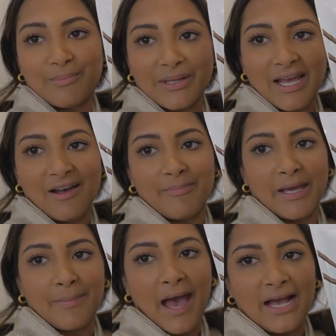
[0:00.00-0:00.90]
but they have
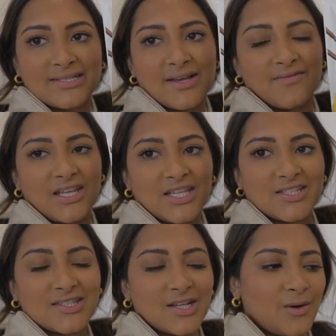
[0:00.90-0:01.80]
big packs of
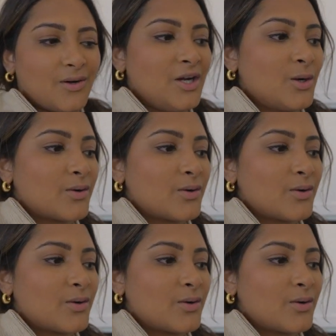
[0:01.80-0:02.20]
these, so